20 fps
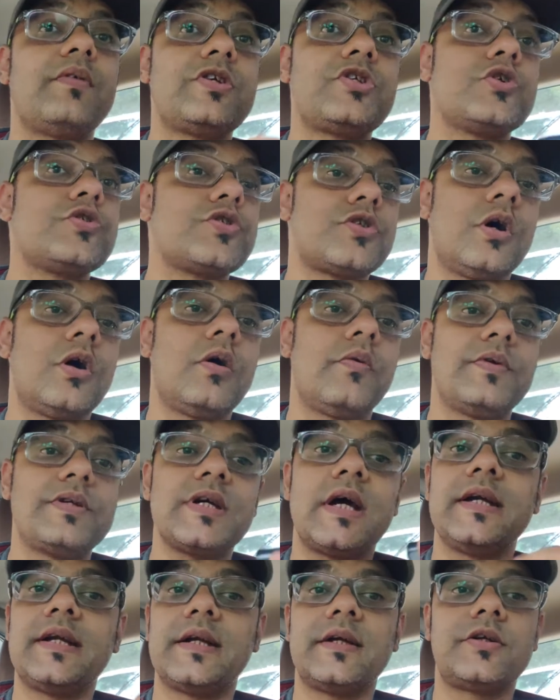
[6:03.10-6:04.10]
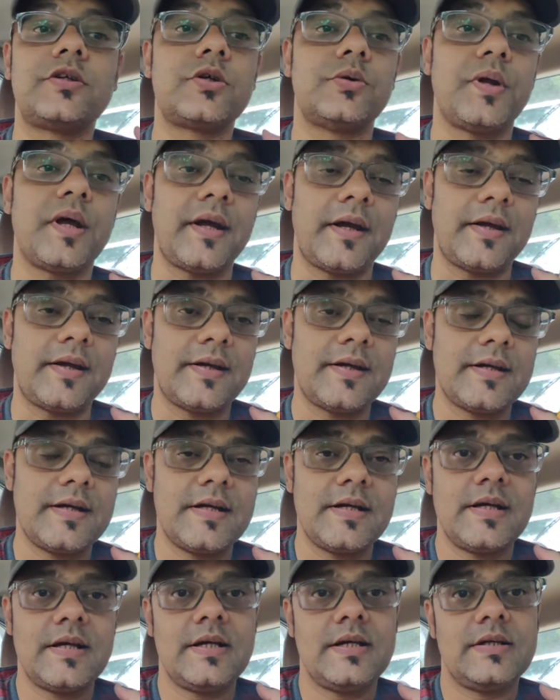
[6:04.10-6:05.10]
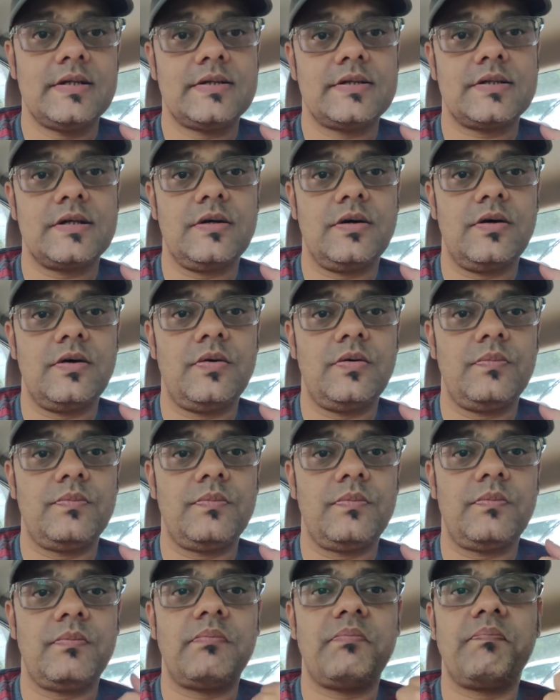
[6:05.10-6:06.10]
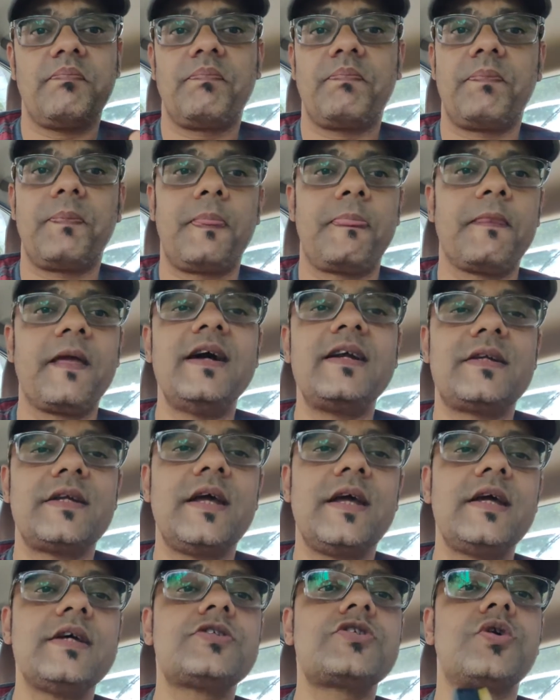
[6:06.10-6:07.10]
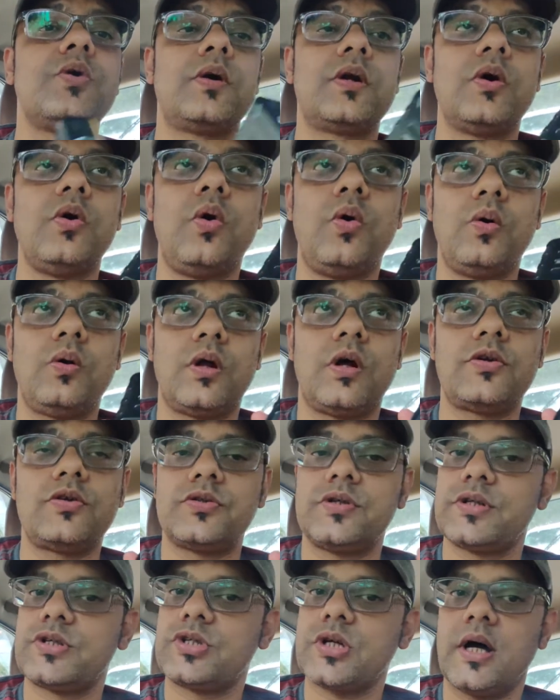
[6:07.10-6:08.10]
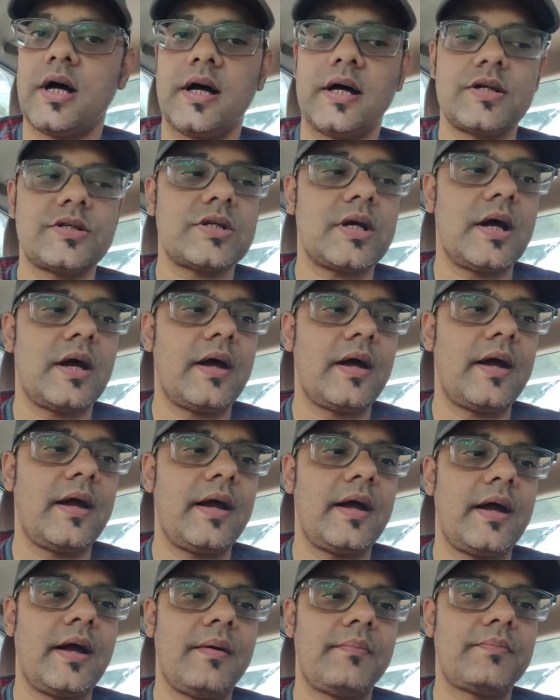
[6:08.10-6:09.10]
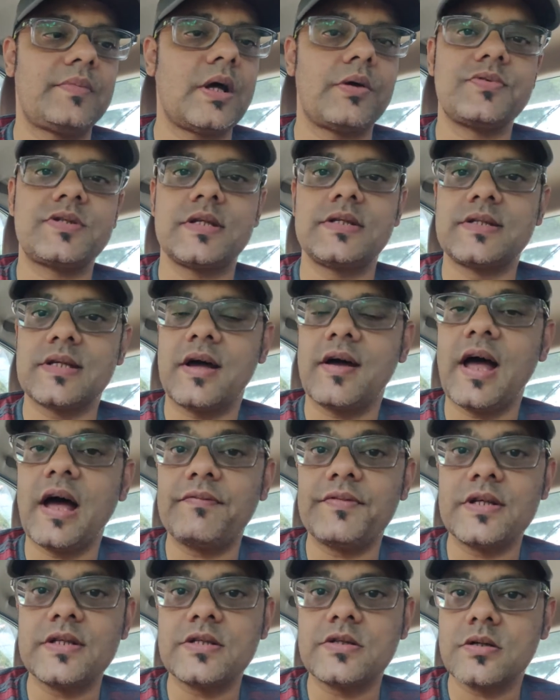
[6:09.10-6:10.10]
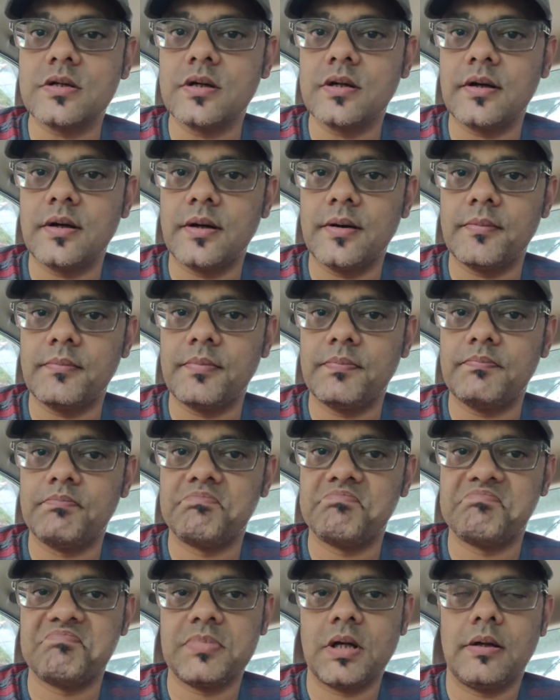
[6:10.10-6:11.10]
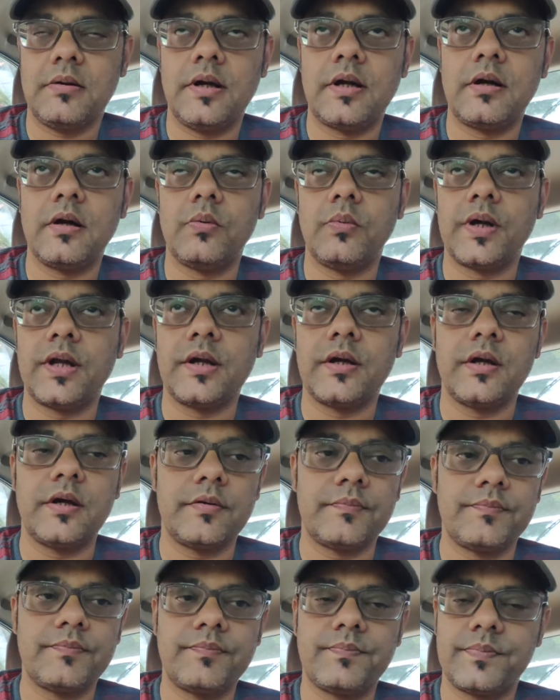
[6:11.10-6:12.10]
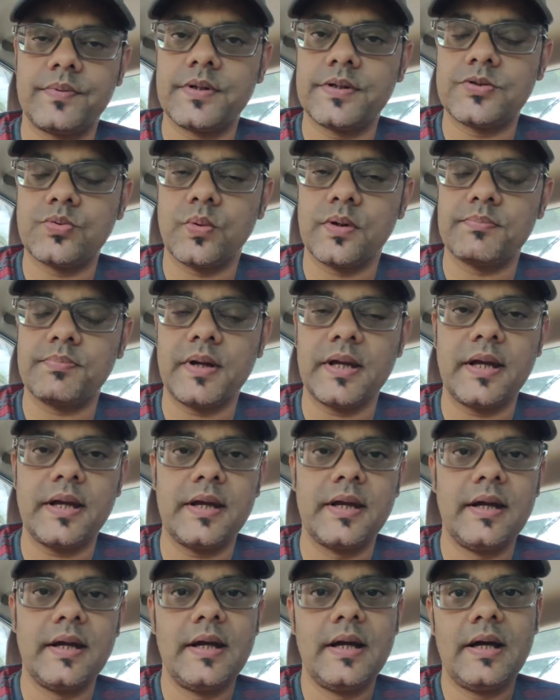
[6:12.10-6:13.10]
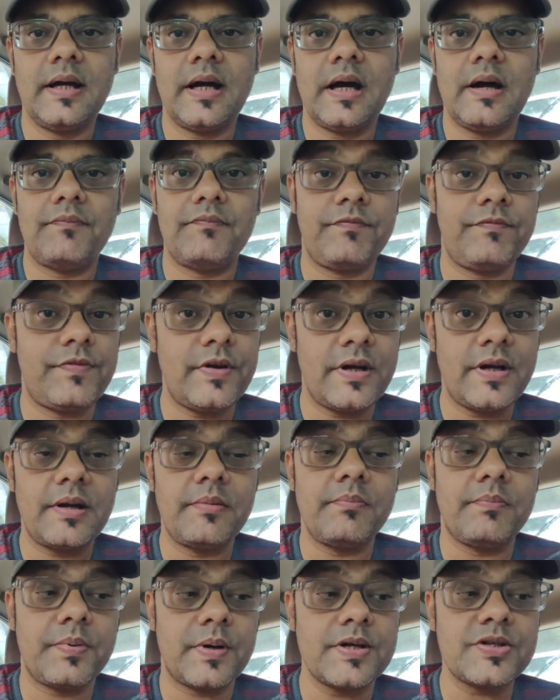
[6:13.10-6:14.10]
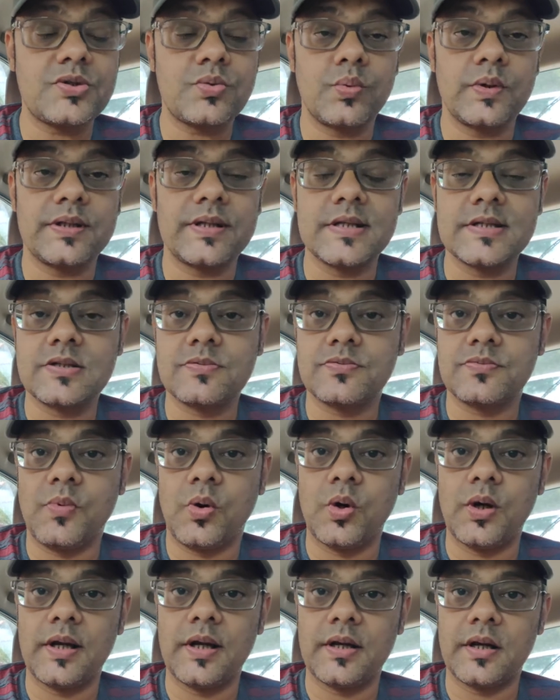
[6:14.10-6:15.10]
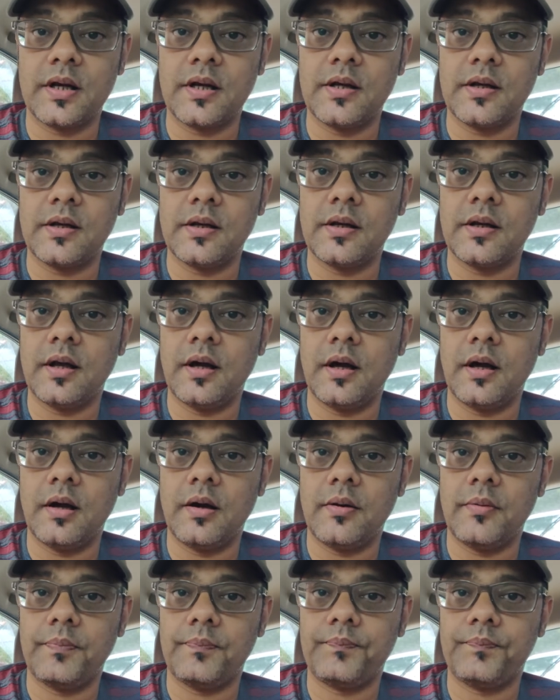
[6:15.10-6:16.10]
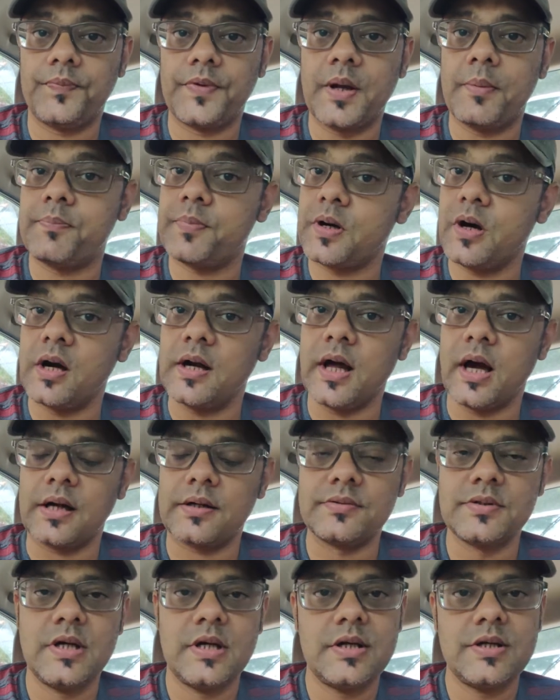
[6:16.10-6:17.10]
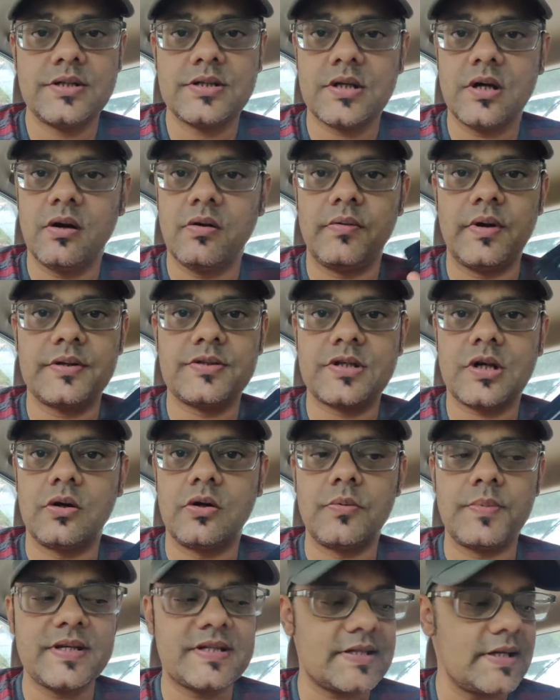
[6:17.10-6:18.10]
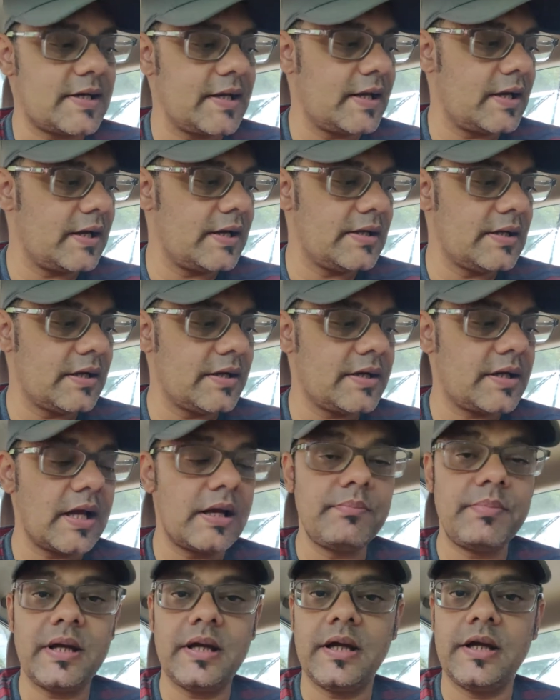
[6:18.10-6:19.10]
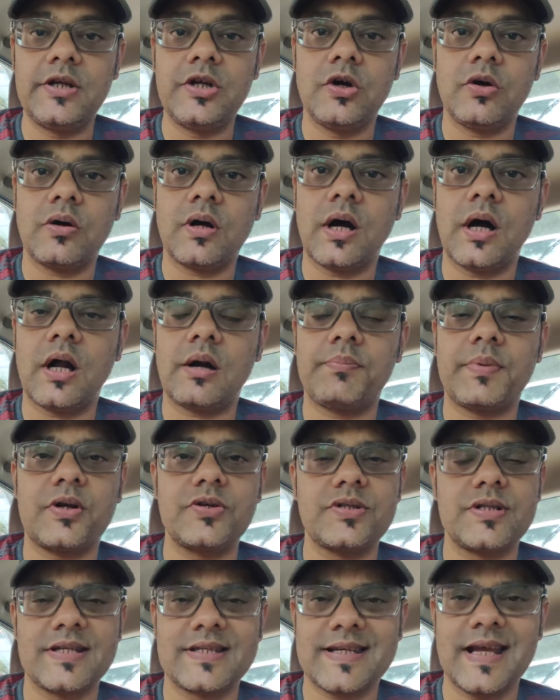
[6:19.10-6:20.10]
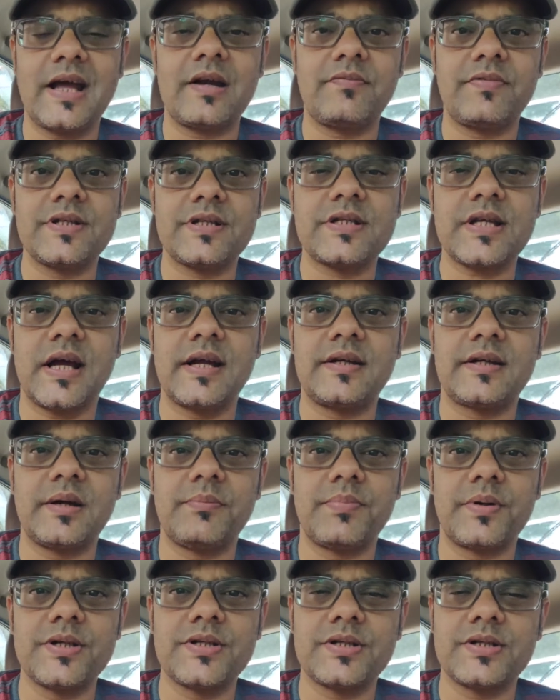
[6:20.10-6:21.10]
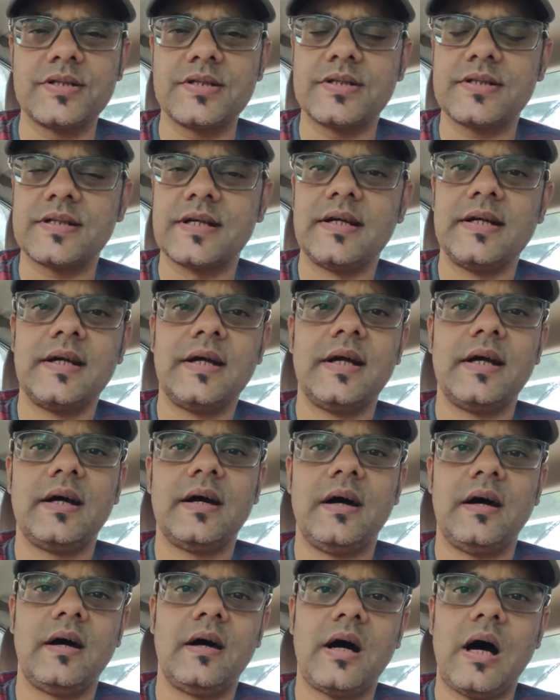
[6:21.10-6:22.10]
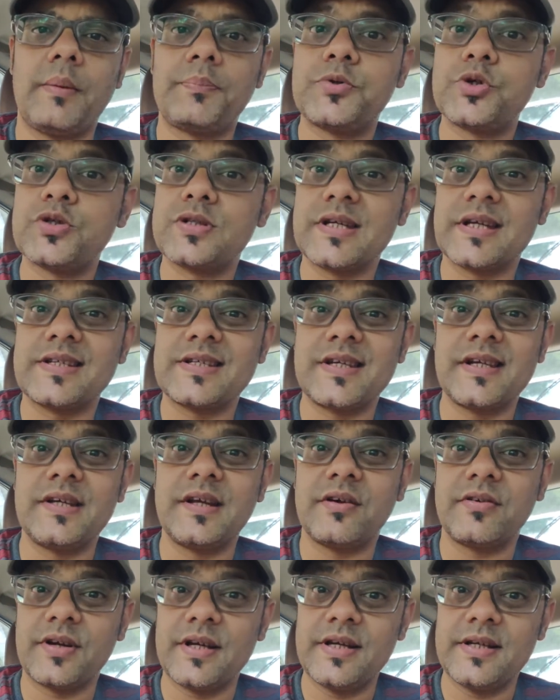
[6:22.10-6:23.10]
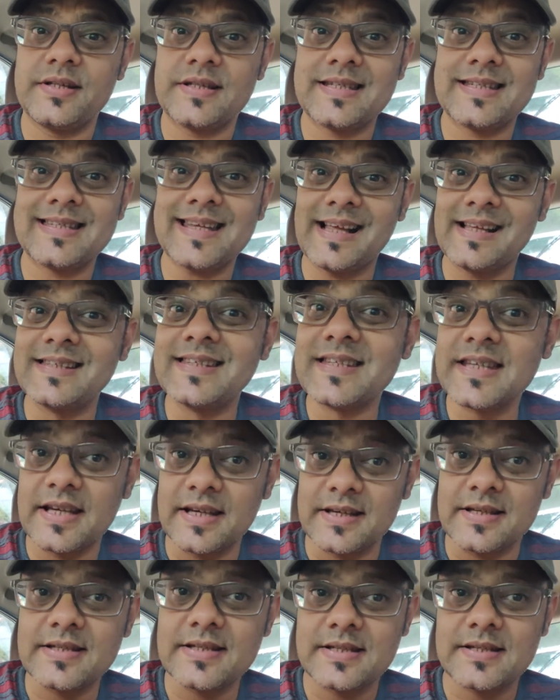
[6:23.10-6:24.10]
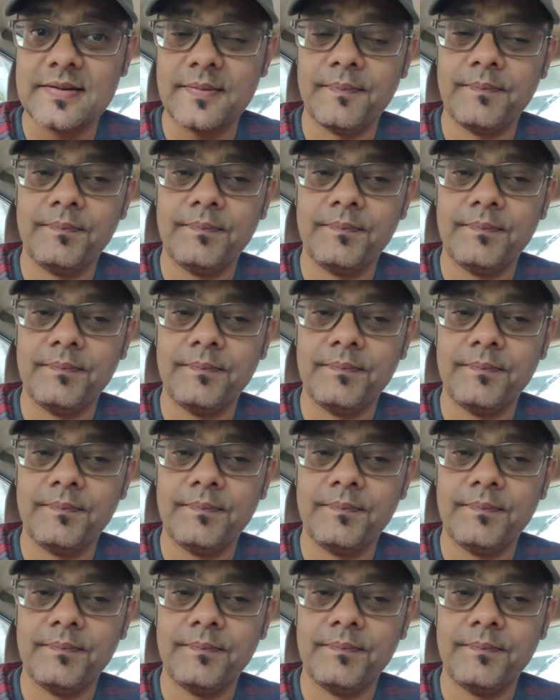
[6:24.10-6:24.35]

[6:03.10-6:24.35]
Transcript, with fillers: which you saw which I did today. So it is going to hold on to the charge. I am now since I have this uh, a little over a year, it's with me. I'm very impressed with this small little uh, product. So it's going to be sitting, either it can be in your car because this can withstand temperatures uh, up to 60 degrees Celsius